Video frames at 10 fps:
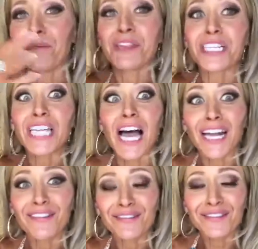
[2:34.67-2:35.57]
With a
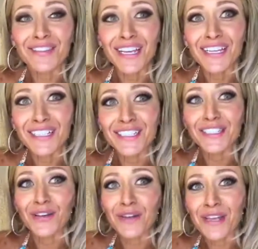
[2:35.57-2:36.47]
ton of like
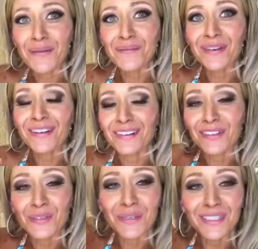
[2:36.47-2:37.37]
sodium or
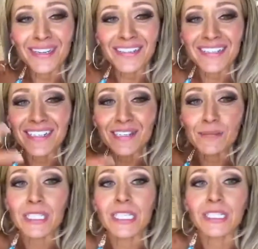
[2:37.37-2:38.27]
soy salt, and
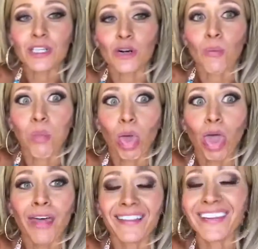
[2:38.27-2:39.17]
my skin's going to go
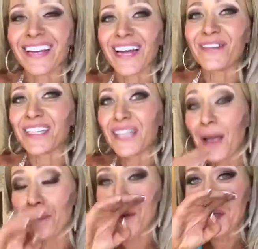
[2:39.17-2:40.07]
blah. Like, anyways.
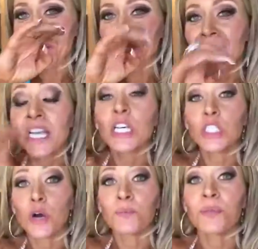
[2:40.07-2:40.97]
Okay.
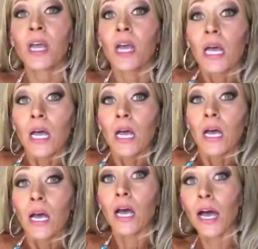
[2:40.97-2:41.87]
So
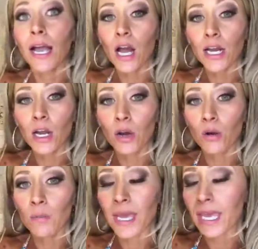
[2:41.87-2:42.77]
I got
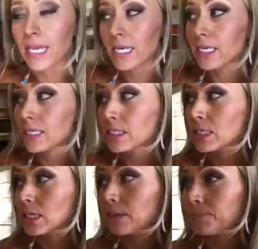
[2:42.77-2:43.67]
home, and
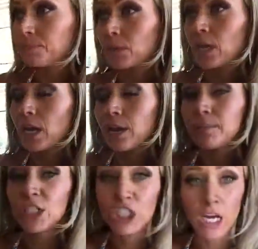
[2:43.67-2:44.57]

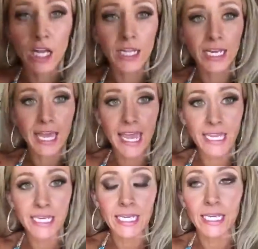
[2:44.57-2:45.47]
Michelle and
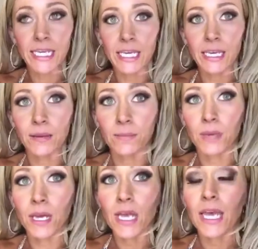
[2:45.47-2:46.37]
Haiti and Kim
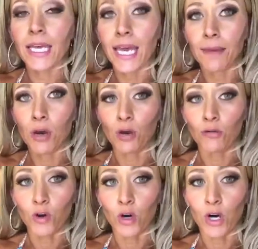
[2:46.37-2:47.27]
came
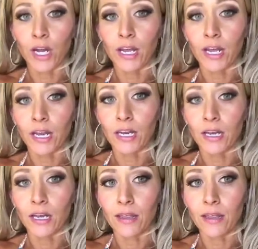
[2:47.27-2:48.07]
over, and